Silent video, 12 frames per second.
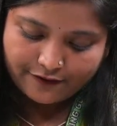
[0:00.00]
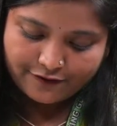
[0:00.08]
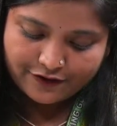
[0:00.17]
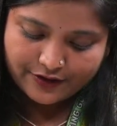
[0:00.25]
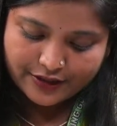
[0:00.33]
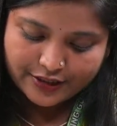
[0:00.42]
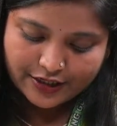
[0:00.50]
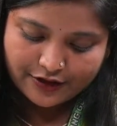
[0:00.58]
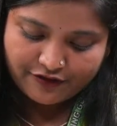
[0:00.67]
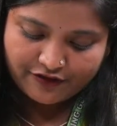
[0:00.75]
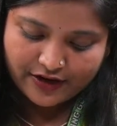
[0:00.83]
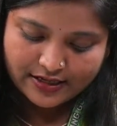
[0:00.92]
she
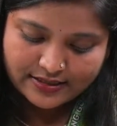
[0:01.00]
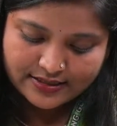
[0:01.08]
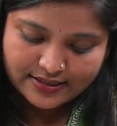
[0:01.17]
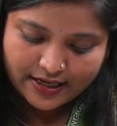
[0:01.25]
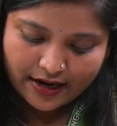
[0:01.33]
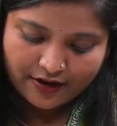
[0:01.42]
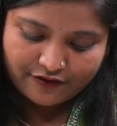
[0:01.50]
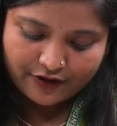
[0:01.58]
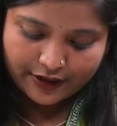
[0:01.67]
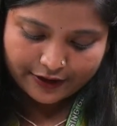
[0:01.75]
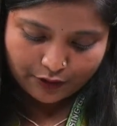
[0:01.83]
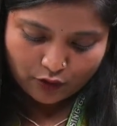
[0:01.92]
feels safe at
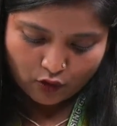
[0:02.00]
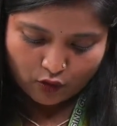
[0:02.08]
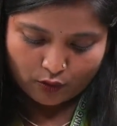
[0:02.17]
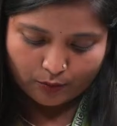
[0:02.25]
home.